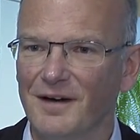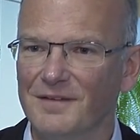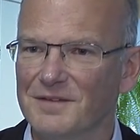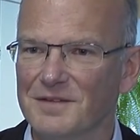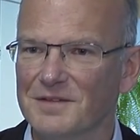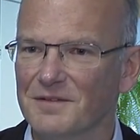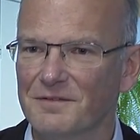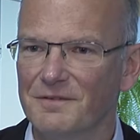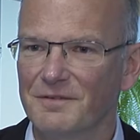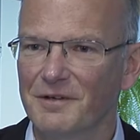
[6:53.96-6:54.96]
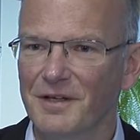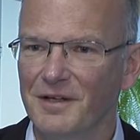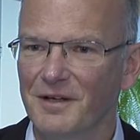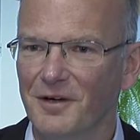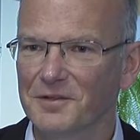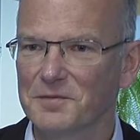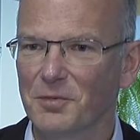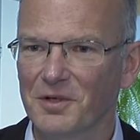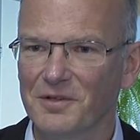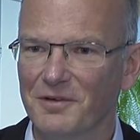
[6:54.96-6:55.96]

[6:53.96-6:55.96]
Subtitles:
this is a very hot spot,